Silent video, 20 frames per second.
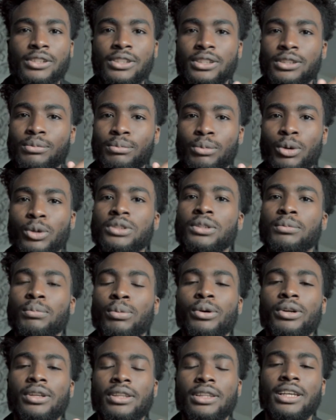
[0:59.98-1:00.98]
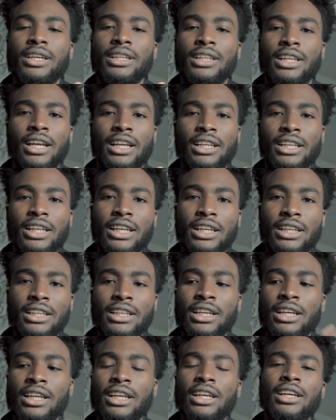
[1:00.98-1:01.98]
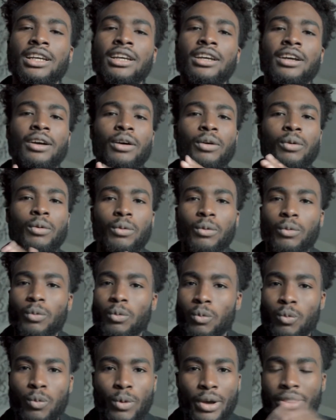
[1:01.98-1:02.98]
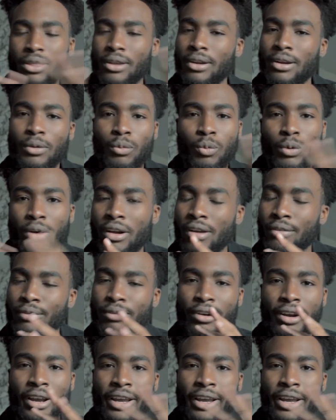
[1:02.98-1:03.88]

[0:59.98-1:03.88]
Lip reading: most important thing that I need, wherever I